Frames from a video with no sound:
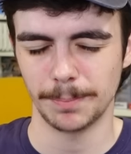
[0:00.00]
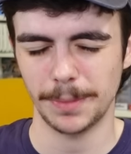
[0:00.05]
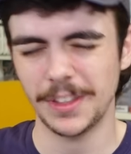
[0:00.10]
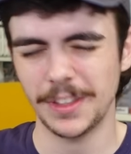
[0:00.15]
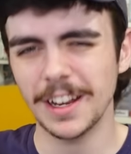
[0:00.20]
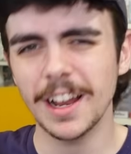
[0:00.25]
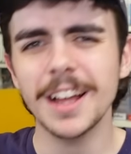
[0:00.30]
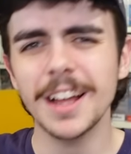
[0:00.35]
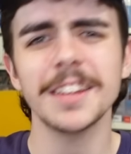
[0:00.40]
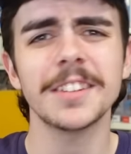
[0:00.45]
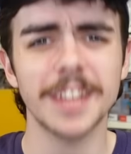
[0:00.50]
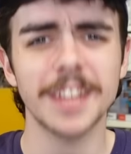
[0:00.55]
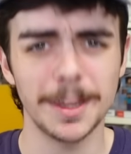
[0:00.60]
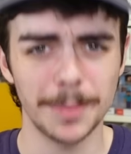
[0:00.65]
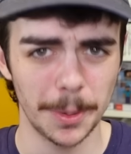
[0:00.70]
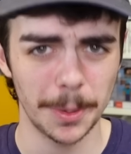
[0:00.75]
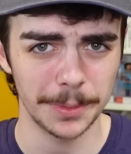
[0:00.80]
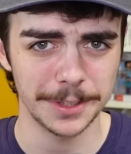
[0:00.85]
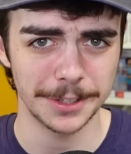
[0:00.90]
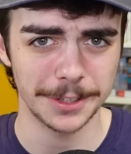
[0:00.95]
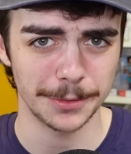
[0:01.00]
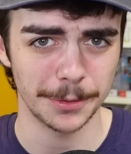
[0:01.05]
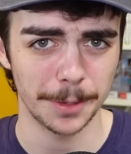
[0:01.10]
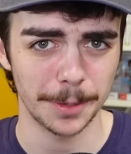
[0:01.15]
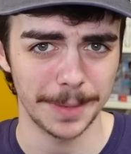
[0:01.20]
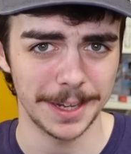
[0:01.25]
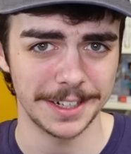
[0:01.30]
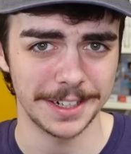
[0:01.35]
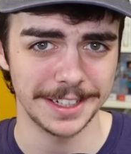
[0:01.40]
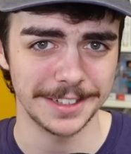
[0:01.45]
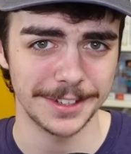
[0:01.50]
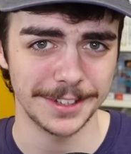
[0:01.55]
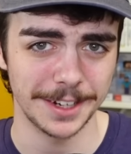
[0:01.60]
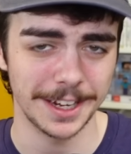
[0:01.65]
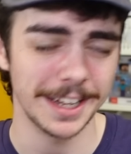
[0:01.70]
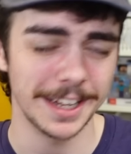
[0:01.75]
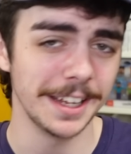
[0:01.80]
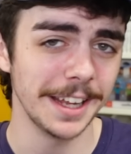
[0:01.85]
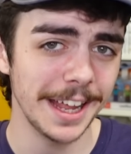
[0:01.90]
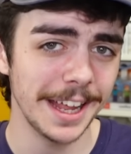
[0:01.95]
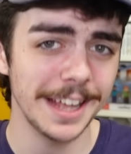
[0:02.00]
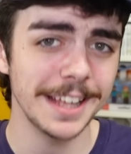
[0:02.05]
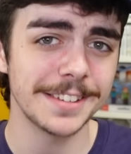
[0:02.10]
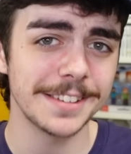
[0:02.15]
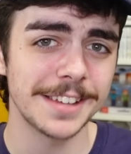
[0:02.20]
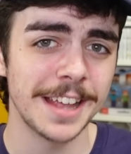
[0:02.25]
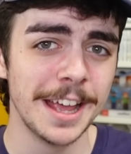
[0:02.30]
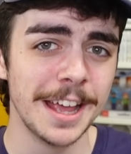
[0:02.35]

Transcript: But the last game I want to talk about here today is